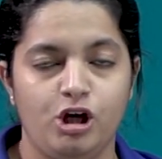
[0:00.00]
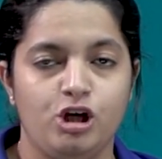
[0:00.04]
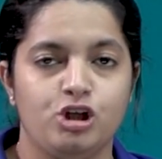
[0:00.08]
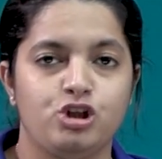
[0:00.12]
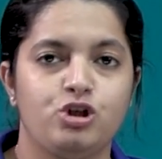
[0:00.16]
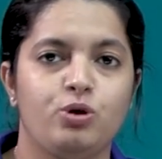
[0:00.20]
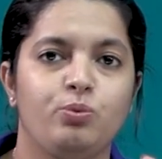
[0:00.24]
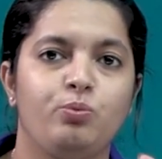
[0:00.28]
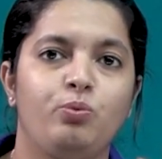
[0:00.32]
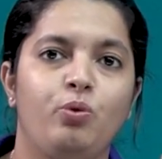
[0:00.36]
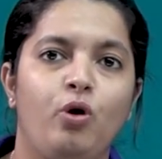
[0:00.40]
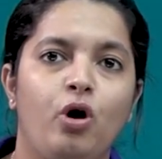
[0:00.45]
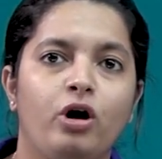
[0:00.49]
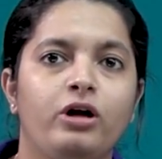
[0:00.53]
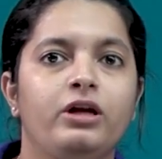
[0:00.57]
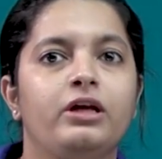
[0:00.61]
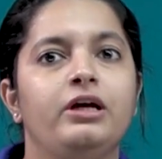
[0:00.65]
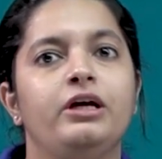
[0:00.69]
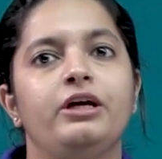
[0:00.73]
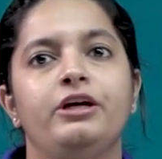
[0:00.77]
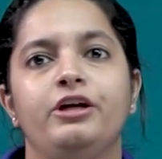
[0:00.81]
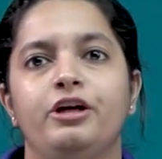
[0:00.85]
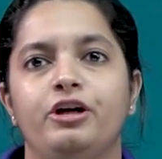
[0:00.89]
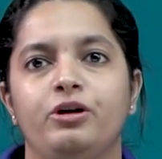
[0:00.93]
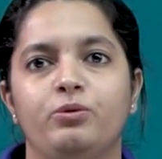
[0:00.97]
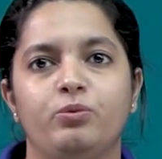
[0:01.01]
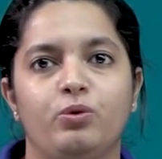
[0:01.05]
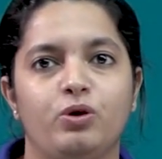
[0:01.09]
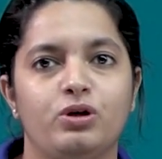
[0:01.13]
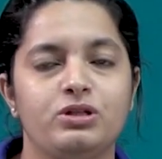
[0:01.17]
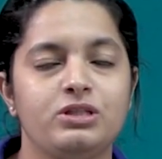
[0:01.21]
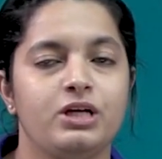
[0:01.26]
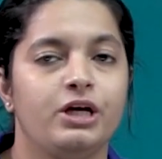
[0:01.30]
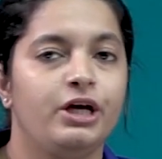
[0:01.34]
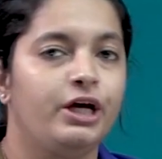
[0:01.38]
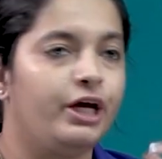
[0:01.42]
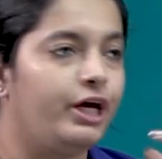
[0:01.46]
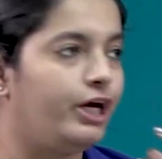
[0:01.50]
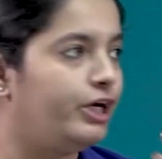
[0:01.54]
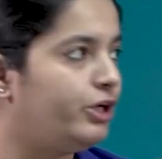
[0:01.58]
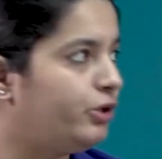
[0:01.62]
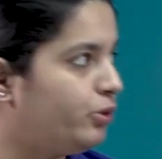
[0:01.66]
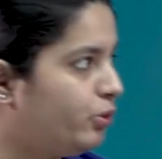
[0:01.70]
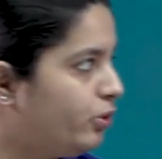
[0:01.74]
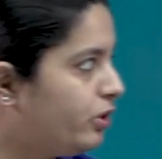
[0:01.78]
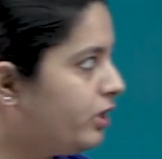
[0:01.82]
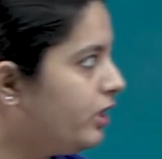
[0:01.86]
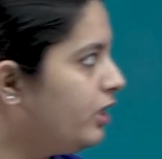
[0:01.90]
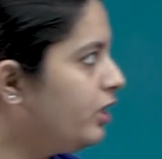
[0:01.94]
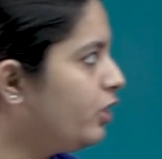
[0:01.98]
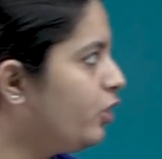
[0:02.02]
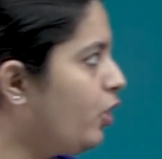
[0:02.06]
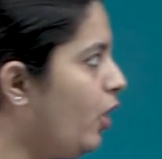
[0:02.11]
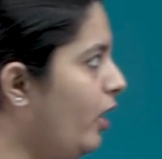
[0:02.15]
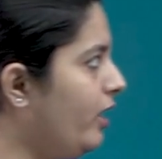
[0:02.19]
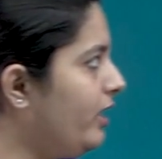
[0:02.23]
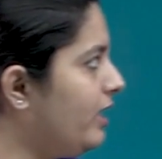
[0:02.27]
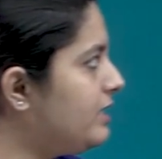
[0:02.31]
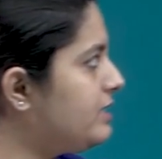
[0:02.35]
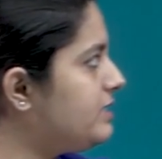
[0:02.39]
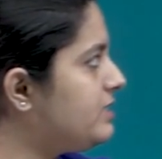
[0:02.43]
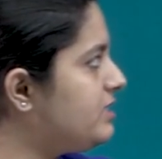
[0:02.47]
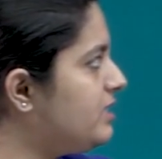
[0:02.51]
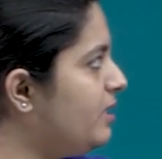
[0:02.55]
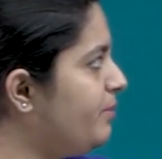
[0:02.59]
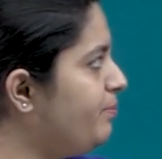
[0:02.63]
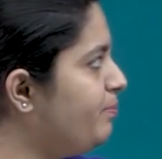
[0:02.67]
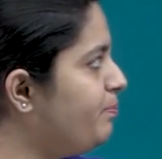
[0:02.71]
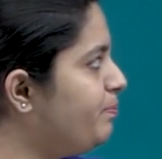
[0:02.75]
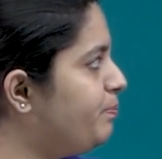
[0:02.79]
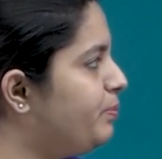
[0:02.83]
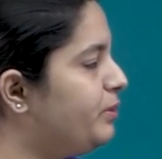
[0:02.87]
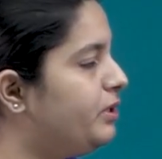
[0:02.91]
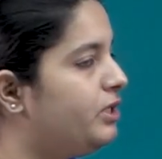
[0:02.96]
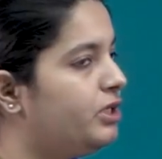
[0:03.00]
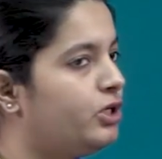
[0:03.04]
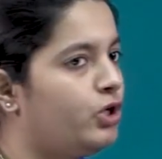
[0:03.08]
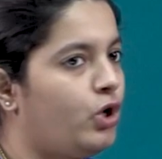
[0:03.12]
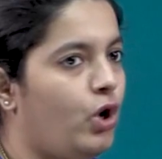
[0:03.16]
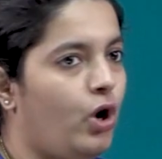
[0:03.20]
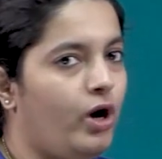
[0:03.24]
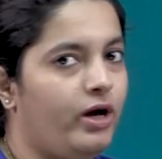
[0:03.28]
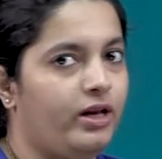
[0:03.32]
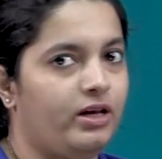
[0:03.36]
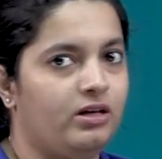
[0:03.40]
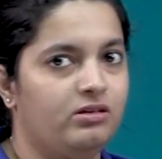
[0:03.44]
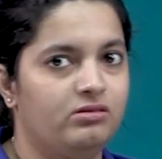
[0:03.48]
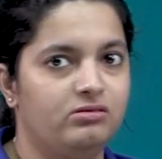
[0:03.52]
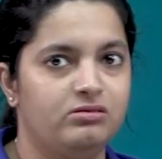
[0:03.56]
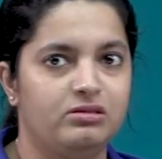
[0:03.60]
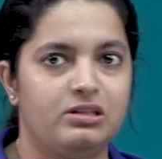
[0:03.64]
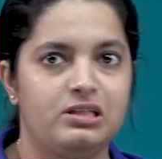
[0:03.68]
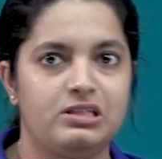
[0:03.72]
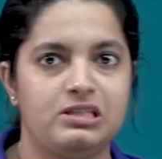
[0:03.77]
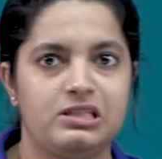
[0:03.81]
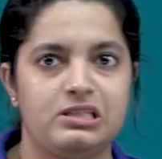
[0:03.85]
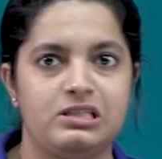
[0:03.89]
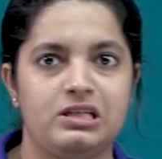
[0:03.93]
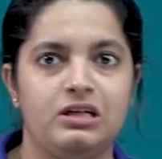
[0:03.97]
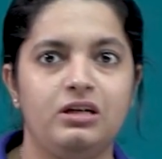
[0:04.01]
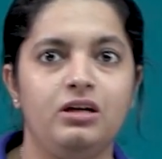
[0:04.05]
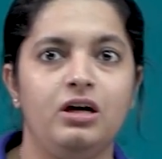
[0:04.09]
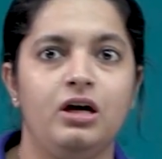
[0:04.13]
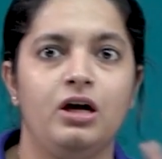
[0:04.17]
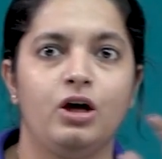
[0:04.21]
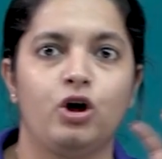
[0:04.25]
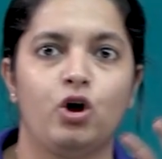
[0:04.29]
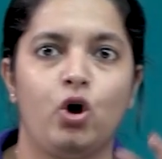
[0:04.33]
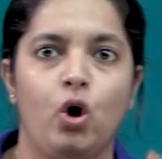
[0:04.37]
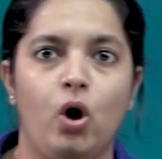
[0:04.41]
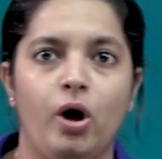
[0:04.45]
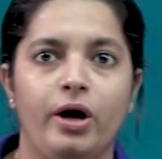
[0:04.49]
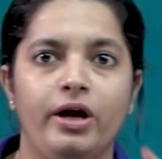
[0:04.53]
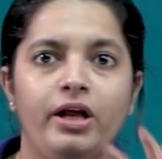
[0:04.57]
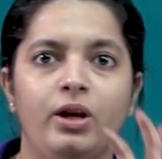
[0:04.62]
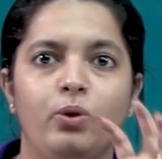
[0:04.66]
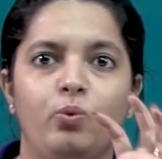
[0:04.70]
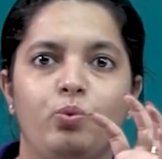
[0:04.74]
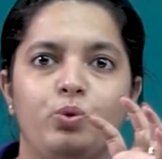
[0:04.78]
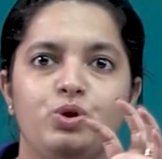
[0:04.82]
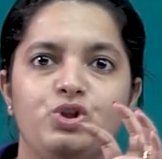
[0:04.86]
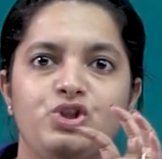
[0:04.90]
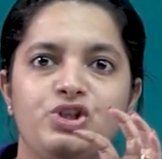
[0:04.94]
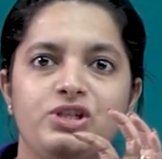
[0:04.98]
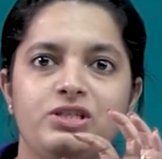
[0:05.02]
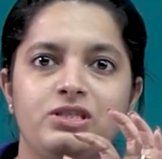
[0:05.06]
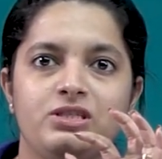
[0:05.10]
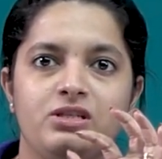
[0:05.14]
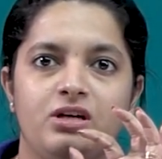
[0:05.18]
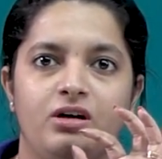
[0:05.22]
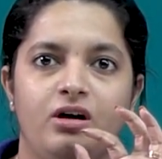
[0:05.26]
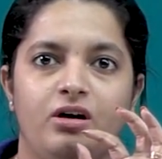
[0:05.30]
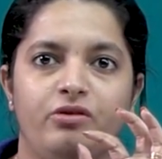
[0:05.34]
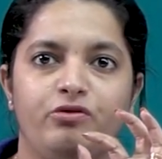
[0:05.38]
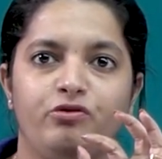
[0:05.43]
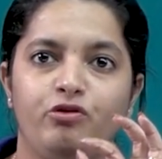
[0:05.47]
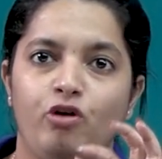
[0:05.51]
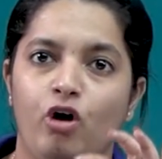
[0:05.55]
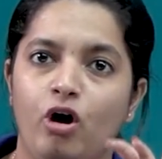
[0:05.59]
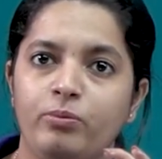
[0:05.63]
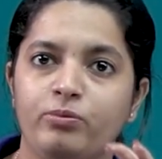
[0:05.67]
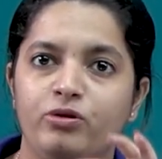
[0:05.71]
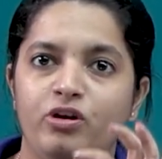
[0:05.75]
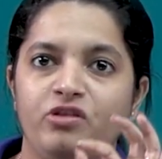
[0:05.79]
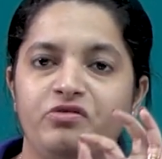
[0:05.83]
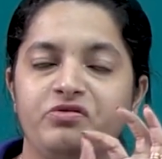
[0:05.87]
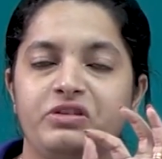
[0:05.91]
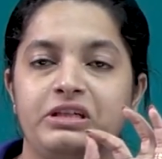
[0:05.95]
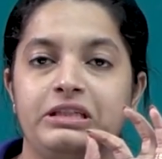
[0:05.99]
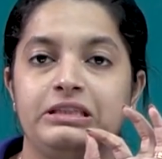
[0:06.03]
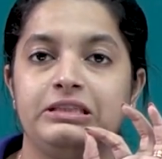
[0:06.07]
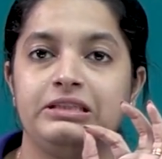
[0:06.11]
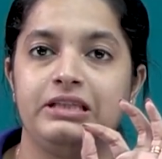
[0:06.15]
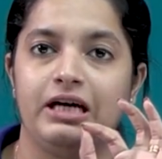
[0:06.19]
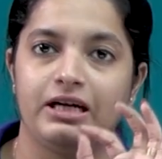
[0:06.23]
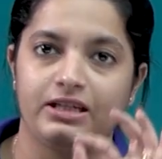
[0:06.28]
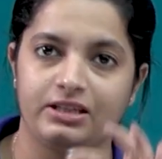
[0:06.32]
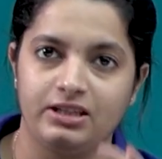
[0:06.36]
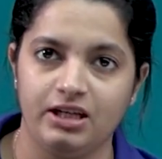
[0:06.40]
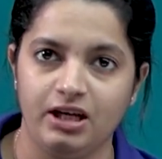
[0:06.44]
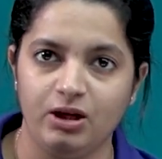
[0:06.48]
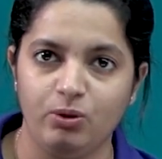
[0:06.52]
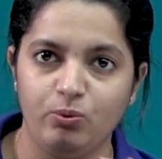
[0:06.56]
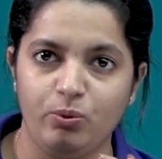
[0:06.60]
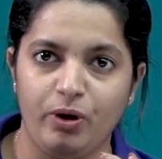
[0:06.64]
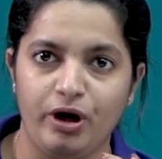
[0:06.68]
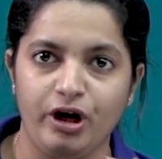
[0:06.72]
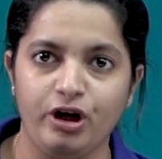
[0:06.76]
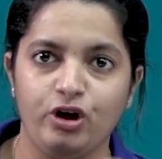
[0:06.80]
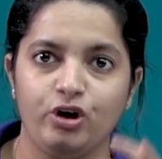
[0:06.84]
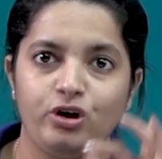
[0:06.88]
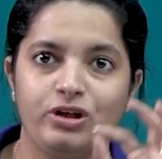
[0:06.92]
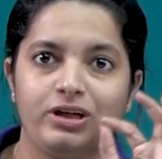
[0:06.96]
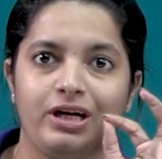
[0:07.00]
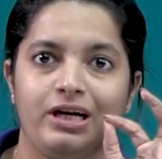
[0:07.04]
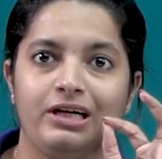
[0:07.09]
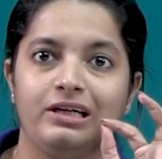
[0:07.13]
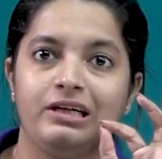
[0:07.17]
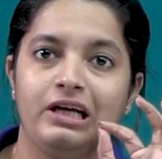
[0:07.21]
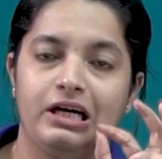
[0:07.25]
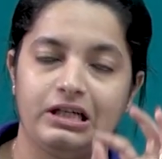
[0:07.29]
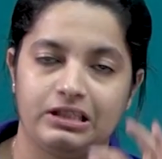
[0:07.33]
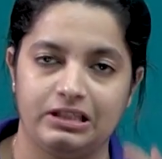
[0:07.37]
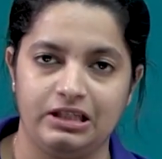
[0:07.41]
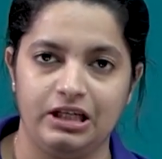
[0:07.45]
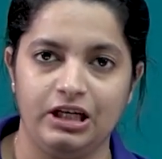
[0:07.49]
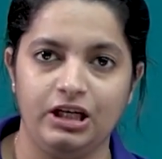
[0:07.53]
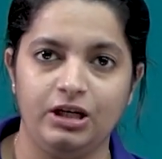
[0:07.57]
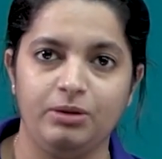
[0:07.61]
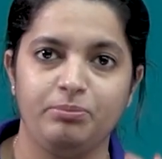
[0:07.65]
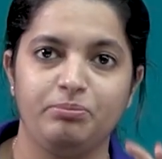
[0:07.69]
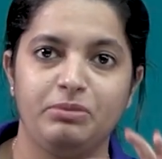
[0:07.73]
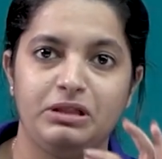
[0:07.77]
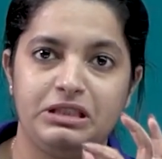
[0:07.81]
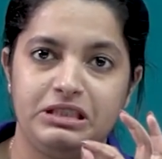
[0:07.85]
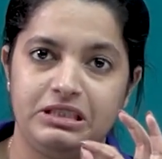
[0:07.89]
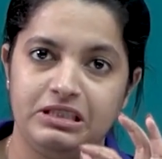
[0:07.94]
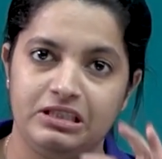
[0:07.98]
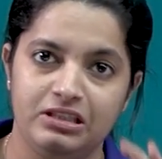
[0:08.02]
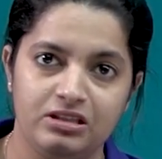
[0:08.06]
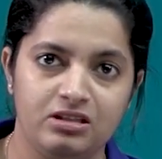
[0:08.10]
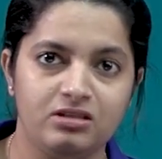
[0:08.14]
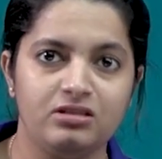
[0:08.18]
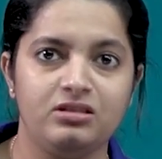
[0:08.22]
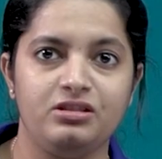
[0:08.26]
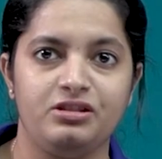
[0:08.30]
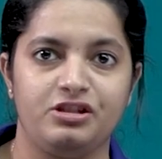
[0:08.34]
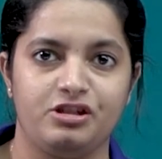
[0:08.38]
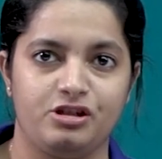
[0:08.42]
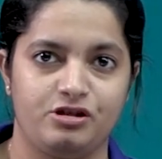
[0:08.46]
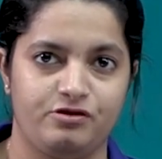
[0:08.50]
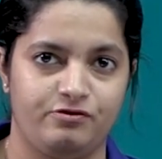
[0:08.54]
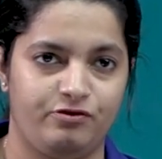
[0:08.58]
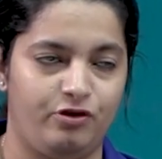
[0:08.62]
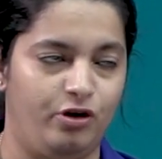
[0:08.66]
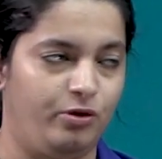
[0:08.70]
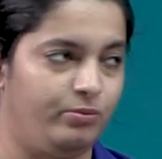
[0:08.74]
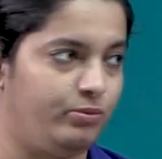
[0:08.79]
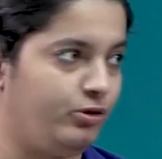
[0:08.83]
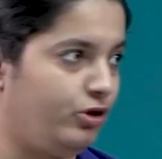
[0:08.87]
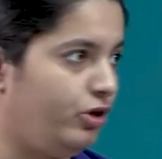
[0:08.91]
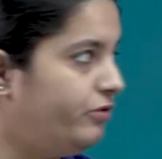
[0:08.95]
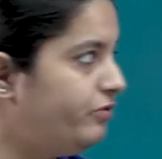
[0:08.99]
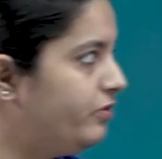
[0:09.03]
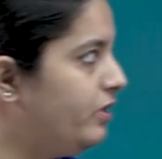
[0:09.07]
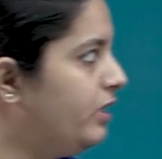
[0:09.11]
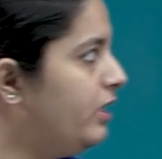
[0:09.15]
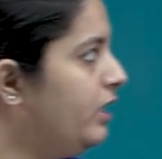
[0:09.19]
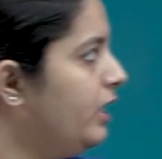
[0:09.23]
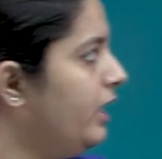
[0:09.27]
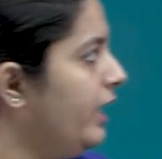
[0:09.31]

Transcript: So what he did was he took a coil, a simple coil. This is a coil which is uh, formed of conducting wire or conducting material it is formed of.